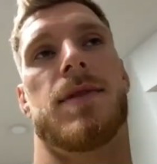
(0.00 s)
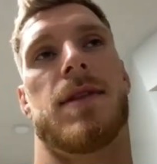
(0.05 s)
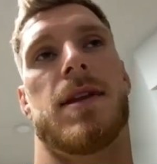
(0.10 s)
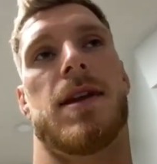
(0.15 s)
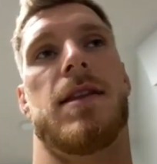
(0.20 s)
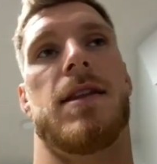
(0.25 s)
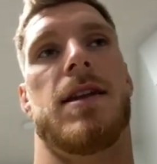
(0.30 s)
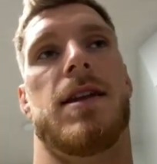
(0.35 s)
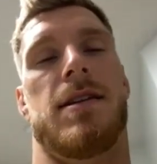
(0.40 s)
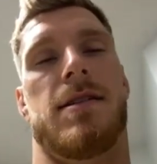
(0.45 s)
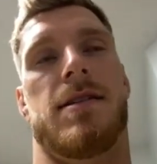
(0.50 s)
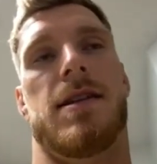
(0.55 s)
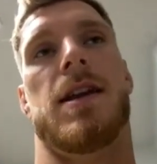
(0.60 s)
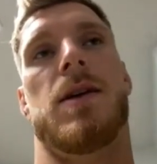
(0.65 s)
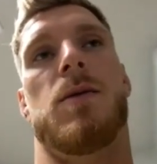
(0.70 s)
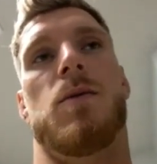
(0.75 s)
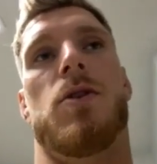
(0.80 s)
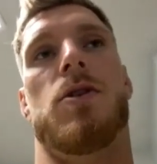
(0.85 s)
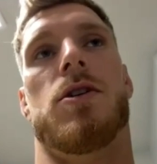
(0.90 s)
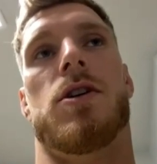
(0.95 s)
And then he said he
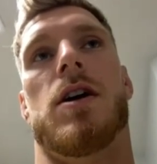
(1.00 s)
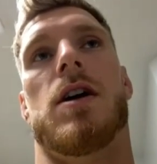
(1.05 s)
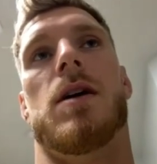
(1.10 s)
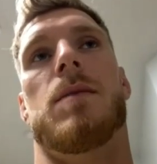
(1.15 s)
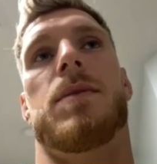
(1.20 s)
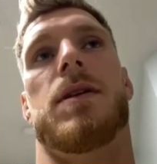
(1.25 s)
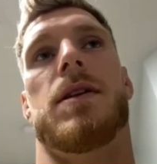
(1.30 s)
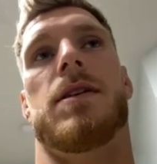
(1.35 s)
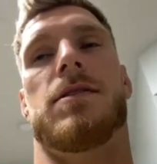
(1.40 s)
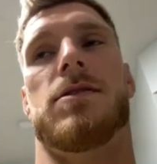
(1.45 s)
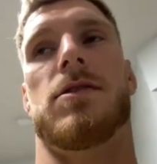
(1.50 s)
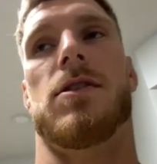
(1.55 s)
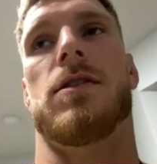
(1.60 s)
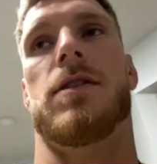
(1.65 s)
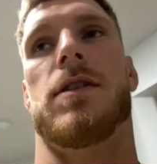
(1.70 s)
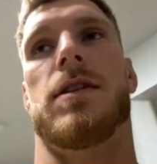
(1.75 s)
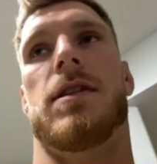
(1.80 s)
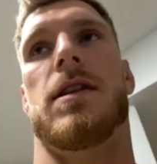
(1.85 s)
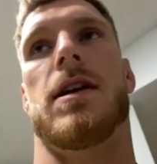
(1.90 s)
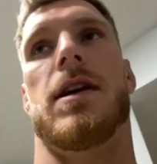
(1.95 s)
woke up and he saw
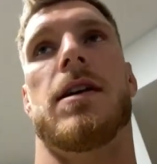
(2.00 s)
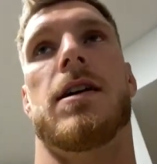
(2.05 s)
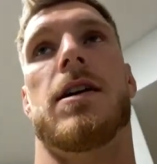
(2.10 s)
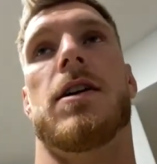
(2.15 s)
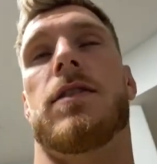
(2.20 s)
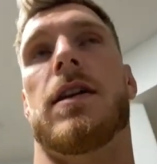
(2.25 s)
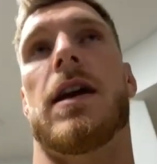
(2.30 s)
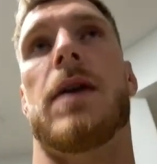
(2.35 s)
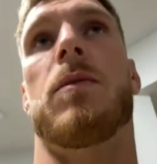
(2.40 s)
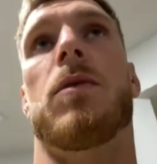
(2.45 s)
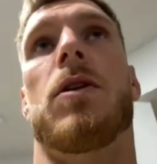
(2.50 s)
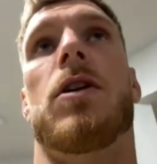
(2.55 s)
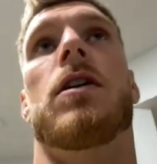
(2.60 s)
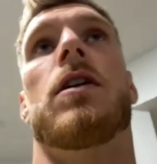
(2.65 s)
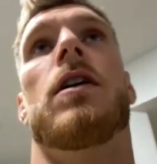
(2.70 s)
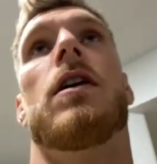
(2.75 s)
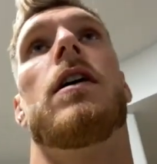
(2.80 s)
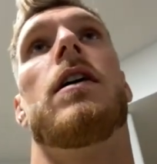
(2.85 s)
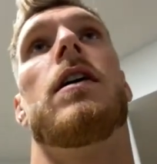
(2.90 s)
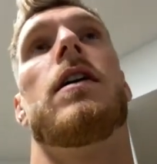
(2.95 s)
that because they were
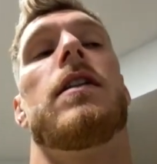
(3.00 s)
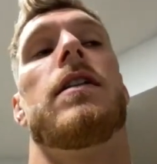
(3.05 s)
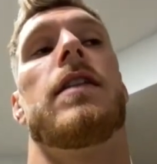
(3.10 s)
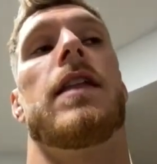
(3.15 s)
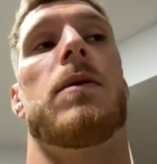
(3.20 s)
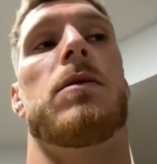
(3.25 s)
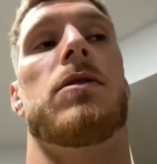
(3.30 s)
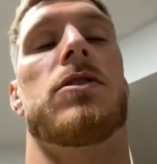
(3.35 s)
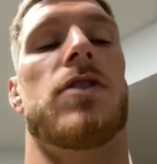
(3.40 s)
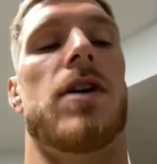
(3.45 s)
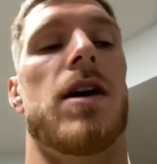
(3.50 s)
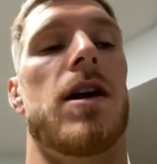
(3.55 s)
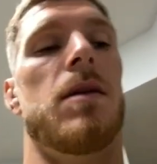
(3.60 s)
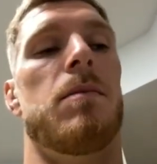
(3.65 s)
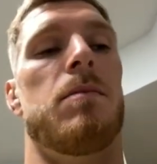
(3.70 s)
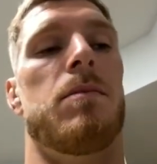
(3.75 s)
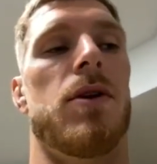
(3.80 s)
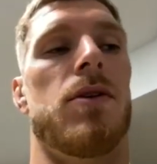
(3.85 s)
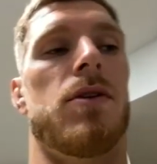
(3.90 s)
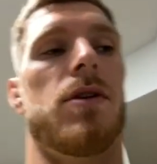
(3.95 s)
trying to
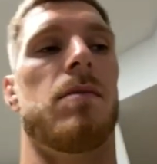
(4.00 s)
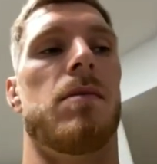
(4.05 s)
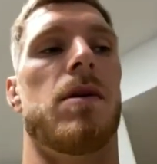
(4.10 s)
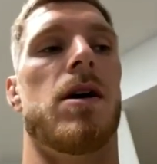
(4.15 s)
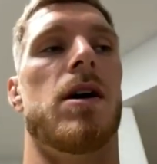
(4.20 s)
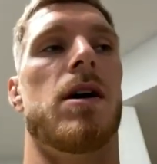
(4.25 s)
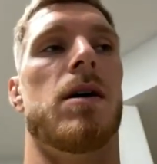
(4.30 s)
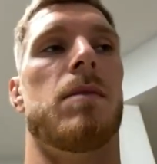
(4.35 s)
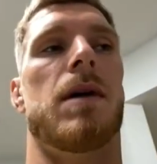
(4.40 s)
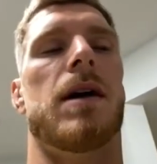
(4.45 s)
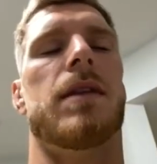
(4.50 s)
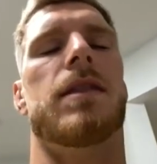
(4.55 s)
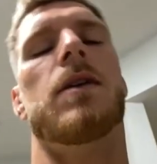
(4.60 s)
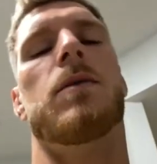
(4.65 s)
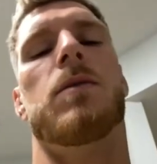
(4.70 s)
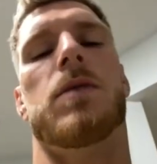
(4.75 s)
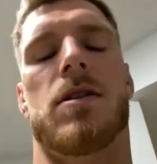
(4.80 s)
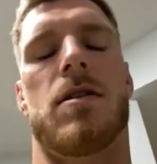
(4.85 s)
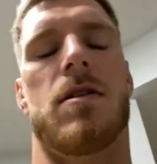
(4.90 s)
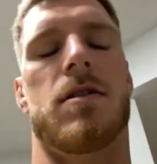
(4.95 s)
build him up. I
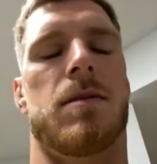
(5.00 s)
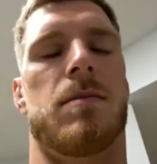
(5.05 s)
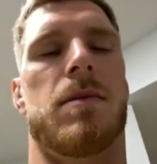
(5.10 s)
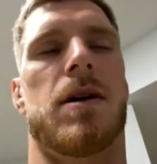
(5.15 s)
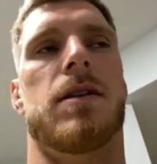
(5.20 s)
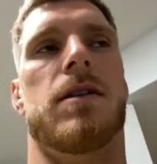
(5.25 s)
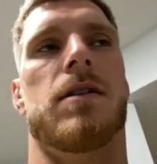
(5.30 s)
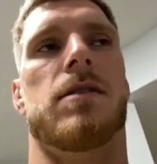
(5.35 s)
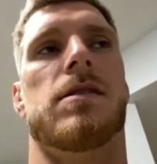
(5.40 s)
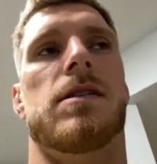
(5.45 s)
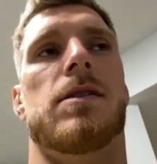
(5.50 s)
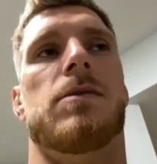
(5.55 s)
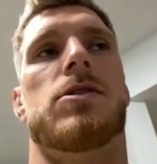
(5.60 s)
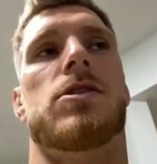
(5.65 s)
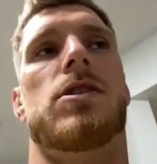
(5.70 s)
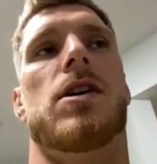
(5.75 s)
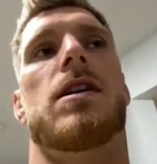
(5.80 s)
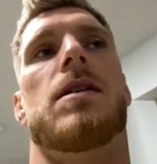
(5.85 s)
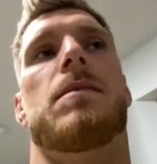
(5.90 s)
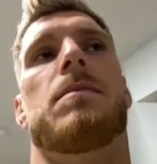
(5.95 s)
think we talked about this. They were
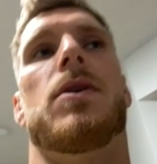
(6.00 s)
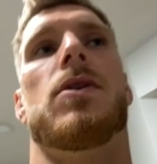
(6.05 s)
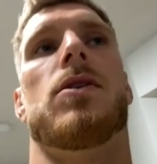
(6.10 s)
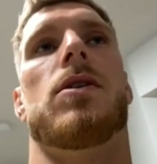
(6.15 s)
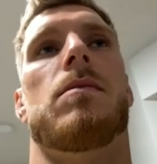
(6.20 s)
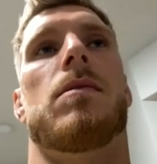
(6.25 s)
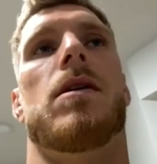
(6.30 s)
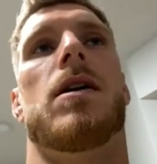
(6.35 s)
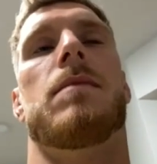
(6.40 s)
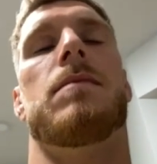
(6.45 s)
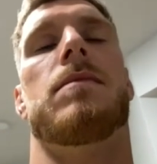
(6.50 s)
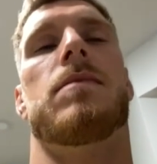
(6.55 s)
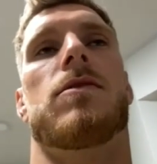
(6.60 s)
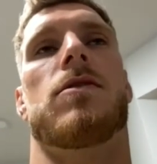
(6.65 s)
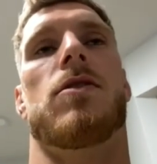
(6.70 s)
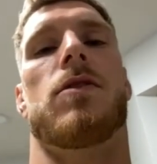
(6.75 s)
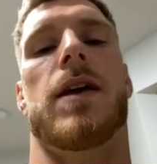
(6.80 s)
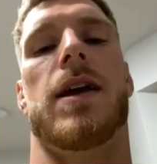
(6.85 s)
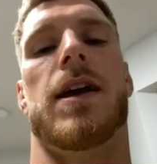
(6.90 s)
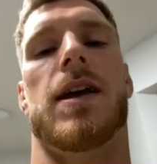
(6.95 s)
trying to build him up
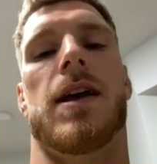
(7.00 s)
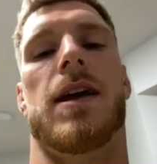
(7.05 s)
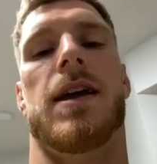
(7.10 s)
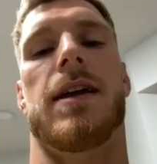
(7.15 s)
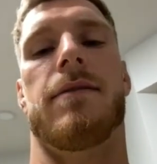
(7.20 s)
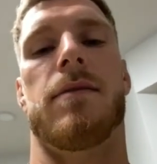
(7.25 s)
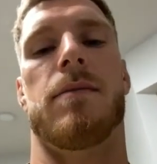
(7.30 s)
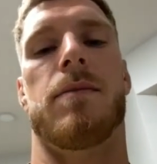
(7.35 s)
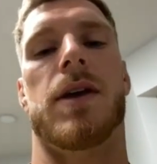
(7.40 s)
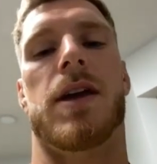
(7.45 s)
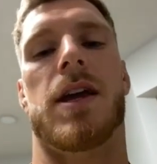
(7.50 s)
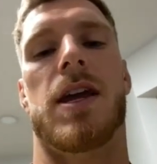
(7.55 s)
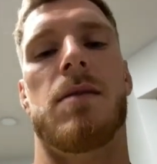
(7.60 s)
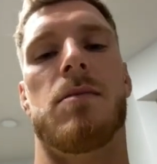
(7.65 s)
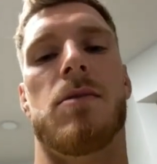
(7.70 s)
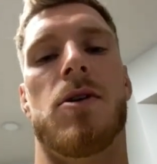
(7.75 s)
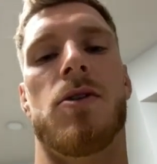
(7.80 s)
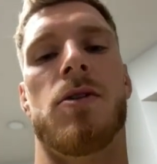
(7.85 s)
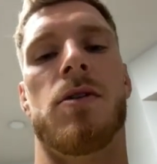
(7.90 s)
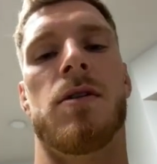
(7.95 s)
so they could give him the
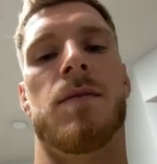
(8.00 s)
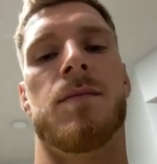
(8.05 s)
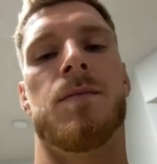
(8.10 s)
chemo.